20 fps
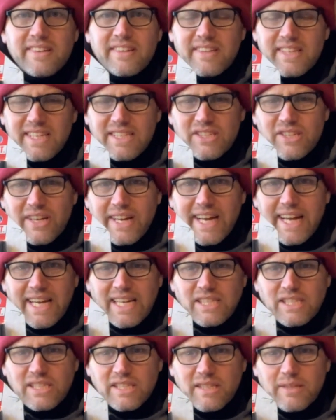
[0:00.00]
These are
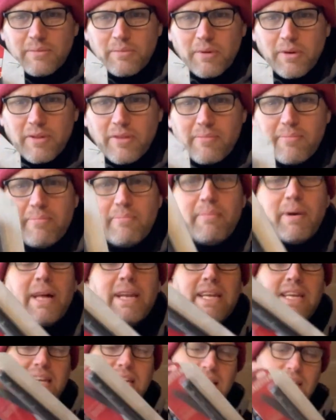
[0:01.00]
actually worth
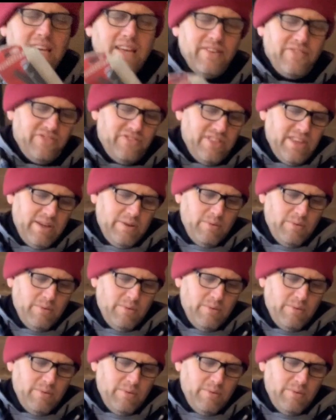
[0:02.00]
money if they